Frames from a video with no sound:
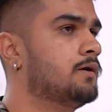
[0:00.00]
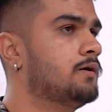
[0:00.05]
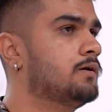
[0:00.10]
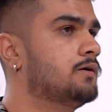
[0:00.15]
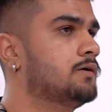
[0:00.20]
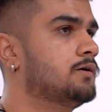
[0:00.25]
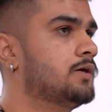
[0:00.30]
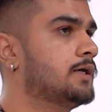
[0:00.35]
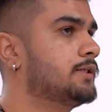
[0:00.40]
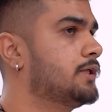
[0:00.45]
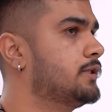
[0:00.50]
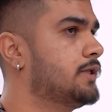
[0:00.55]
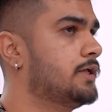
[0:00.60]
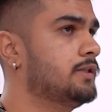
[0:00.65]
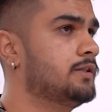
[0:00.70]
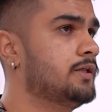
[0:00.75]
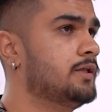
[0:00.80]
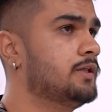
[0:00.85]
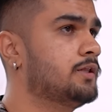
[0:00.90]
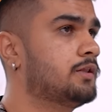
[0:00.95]
Other
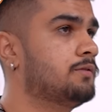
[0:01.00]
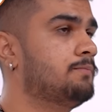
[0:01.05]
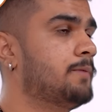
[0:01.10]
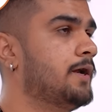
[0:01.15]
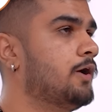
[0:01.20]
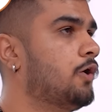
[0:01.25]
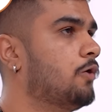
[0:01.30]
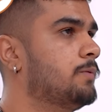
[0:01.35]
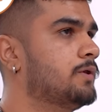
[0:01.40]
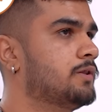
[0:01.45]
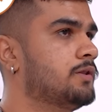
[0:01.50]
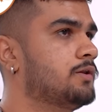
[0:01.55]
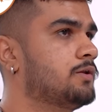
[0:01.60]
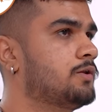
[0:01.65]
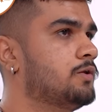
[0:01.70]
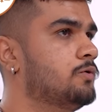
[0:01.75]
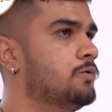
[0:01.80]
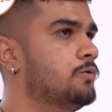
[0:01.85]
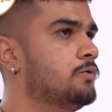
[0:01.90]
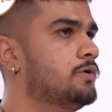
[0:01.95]
than this, my hobbies
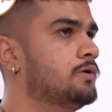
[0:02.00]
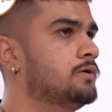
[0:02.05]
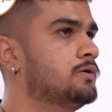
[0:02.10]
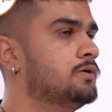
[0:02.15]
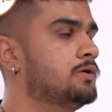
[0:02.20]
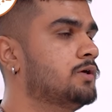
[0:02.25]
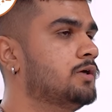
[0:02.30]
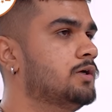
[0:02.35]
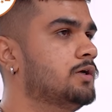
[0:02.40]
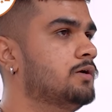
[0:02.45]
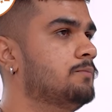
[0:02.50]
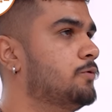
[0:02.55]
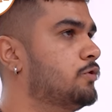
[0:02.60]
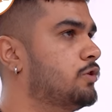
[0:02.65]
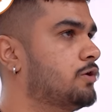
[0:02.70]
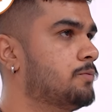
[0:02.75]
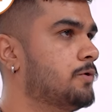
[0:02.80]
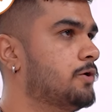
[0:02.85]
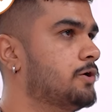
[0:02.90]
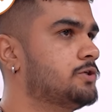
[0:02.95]
include
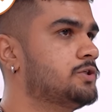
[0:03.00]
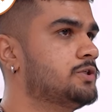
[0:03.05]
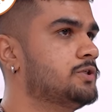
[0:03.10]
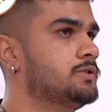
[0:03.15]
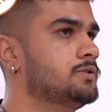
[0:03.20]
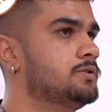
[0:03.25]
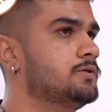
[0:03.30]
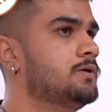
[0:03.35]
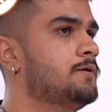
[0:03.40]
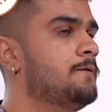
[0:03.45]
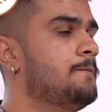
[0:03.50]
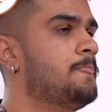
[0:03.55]
music production,